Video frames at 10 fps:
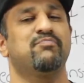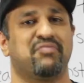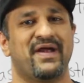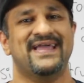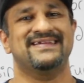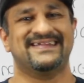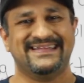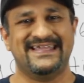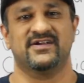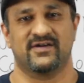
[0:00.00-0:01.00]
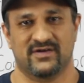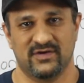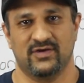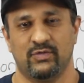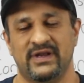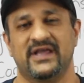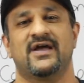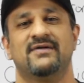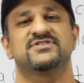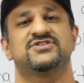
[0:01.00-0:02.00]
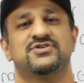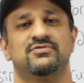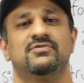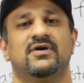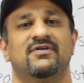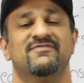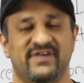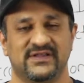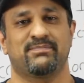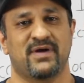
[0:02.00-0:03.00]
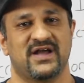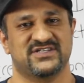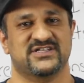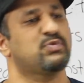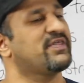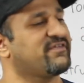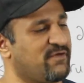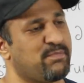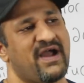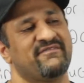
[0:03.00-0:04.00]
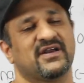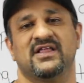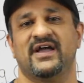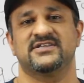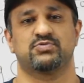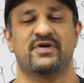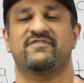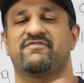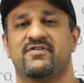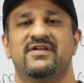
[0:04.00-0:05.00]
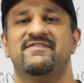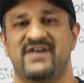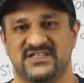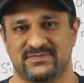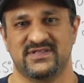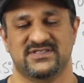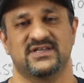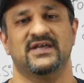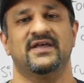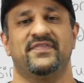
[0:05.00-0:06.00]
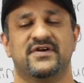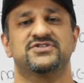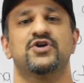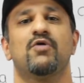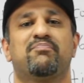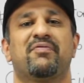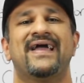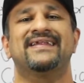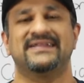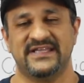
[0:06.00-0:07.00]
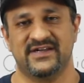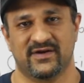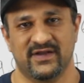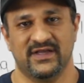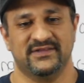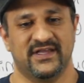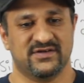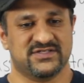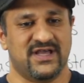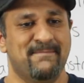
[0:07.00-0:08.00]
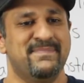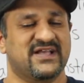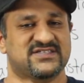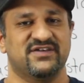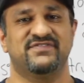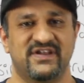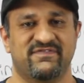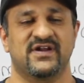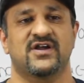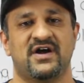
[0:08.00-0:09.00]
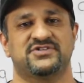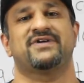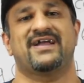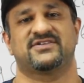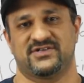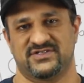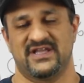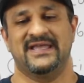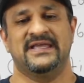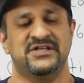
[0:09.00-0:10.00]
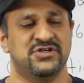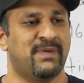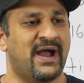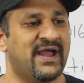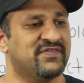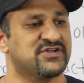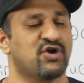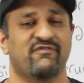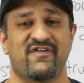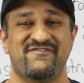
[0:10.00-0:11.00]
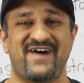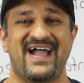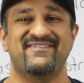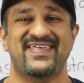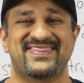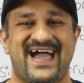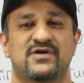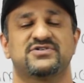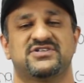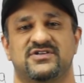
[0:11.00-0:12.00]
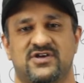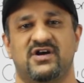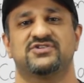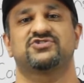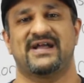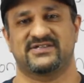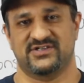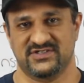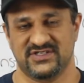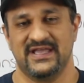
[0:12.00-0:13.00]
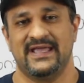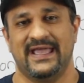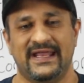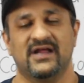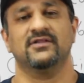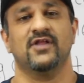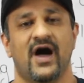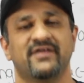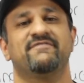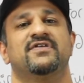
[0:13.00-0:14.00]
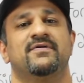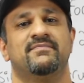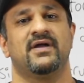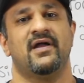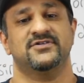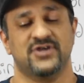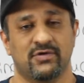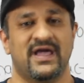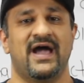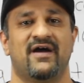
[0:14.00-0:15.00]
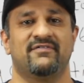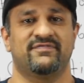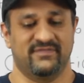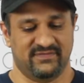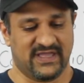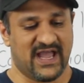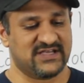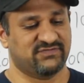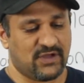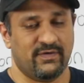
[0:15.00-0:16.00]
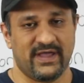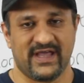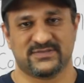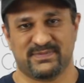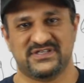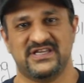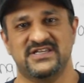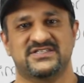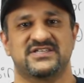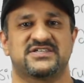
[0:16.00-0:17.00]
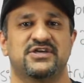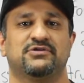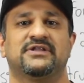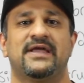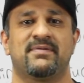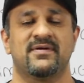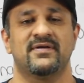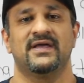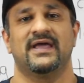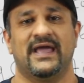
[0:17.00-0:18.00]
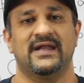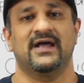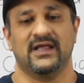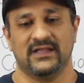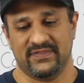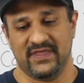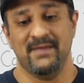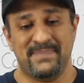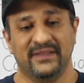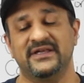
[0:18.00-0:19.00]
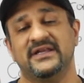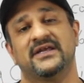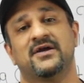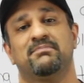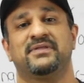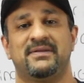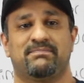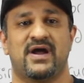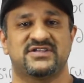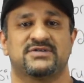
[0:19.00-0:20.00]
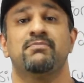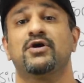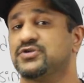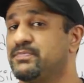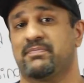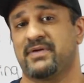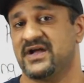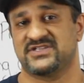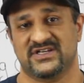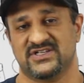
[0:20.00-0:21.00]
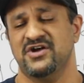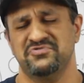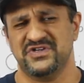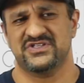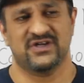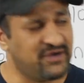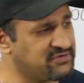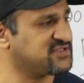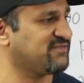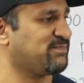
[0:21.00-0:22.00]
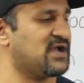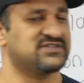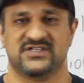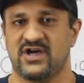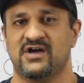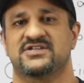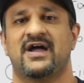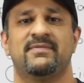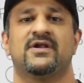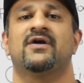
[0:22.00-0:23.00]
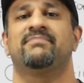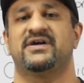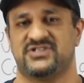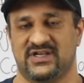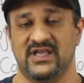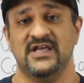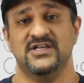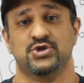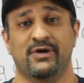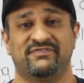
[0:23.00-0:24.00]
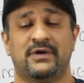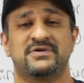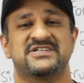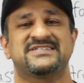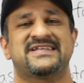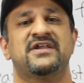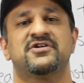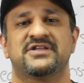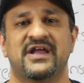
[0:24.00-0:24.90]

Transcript: brand leader when it comes to villa projects, whether for private clients, whether for investments. There's no brand leader. There's a mix of different contractors. In Dubai, there's over 5,000 contractors, and a lot of them don't have cash flow, expertise, the skilled labor, and the ability to complete multiple projects, hundreds and hundreds of projects on time and on budget. So if there was a standard